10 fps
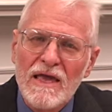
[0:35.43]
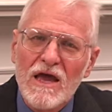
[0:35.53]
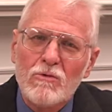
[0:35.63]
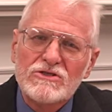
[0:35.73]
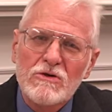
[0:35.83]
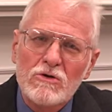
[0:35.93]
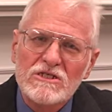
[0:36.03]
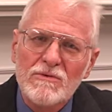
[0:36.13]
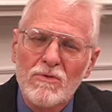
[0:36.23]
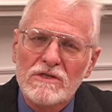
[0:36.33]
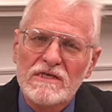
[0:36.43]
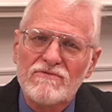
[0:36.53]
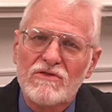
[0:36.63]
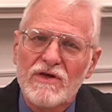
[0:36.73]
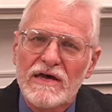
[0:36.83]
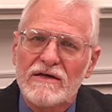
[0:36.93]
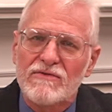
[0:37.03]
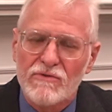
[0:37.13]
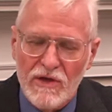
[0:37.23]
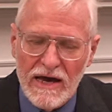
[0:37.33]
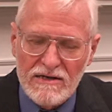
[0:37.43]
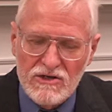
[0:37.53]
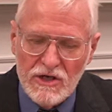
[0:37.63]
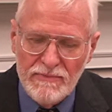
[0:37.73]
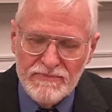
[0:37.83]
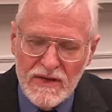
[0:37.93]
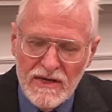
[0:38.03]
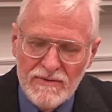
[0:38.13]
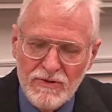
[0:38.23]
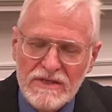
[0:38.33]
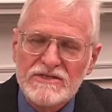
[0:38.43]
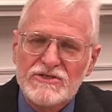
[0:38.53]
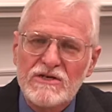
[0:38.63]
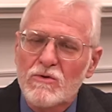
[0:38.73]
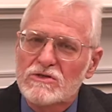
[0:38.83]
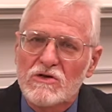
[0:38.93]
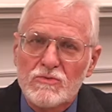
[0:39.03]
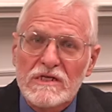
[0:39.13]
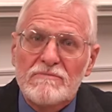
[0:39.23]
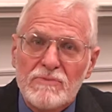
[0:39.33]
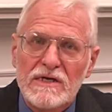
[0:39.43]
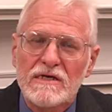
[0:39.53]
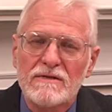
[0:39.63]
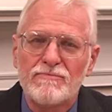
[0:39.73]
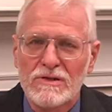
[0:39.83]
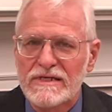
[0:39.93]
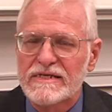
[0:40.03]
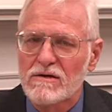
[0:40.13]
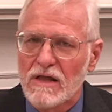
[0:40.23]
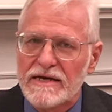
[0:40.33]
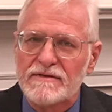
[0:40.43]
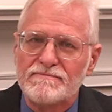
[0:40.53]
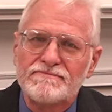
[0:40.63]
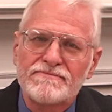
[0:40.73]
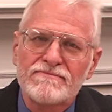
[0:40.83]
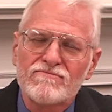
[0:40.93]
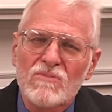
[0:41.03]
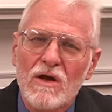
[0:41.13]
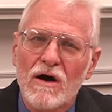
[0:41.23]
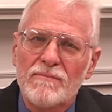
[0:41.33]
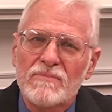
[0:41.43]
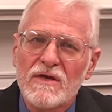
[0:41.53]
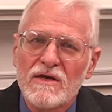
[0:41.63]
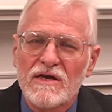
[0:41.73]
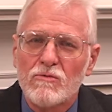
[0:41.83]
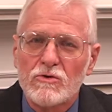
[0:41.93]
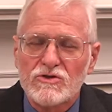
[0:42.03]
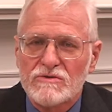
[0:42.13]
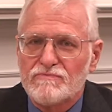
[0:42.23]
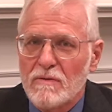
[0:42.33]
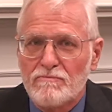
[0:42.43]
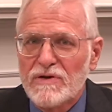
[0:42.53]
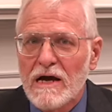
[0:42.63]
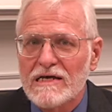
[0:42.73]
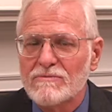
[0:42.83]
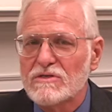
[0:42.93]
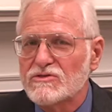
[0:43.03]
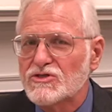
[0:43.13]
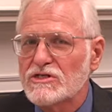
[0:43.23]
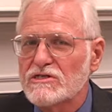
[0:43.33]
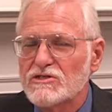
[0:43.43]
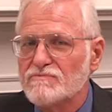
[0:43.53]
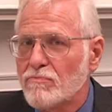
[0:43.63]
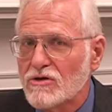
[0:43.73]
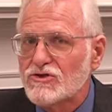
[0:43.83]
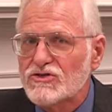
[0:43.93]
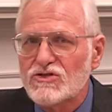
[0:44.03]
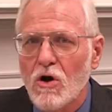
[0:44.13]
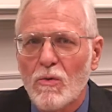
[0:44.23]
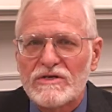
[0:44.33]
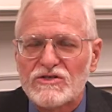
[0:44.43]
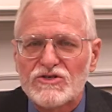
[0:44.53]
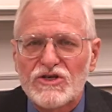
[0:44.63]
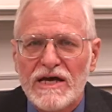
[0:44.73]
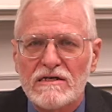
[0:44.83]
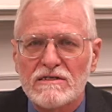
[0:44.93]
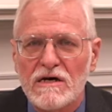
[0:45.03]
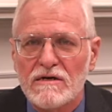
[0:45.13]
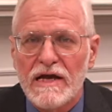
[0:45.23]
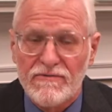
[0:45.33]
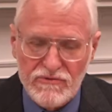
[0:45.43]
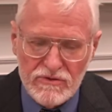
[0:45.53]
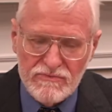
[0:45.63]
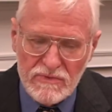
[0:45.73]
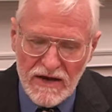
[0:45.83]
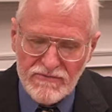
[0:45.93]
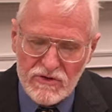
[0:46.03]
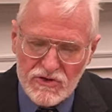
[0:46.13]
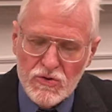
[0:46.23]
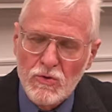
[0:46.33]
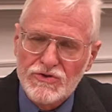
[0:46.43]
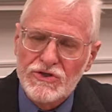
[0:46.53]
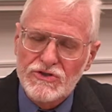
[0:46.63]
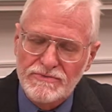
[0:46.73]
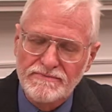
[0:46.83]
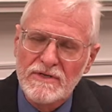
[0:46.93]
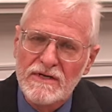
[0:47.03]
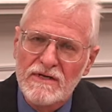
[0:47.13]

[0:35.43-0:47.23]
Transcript: It was noticeable even then that policing was a really big political item. It was a big item in cities' budgets, always the second after the school system.